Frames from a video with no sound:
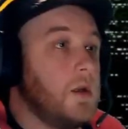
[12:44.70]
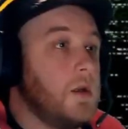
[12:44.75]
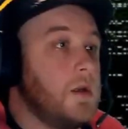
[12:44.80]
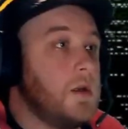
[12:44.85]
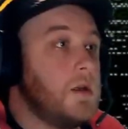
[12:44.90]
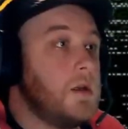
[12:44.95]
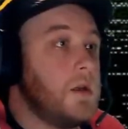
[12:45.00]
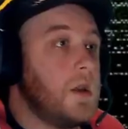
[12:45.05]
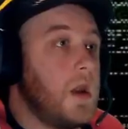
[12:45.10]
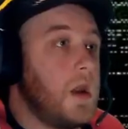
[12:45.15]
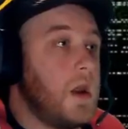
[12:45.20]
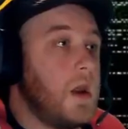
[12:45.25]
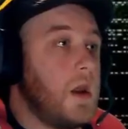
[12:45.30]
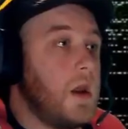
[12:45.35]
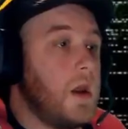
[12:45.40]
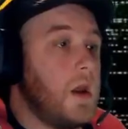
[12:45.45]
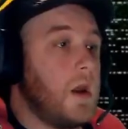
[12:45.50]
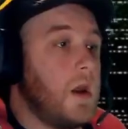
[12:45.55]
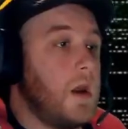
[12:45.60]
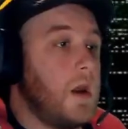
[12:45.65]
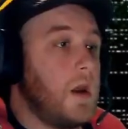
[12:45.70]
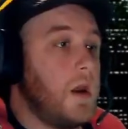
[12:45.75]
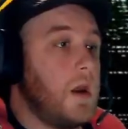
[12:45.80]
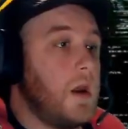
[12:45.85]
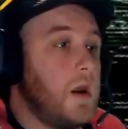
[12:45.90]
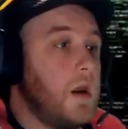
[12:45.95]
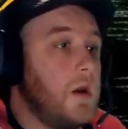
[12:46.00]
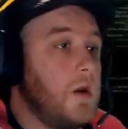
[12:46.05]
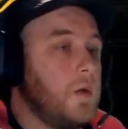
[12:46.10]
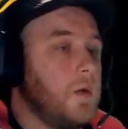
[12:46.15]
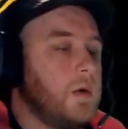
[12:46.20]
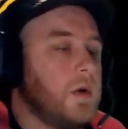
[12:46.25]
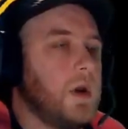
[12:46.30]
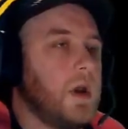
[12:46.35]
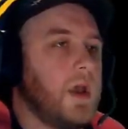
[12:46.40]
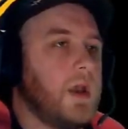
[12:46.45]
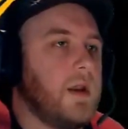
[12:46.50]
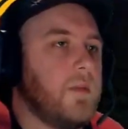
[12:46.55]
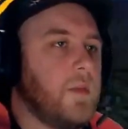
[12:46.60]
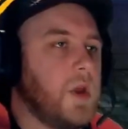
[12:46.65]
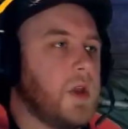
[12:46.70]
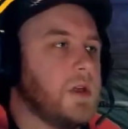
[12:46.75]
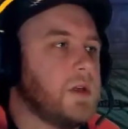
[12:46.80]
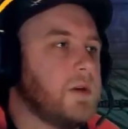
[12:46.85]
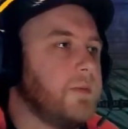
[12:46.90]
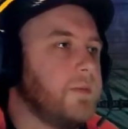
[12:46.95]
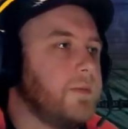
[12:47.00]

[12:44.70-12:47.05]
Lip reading: No. Okay, never mind.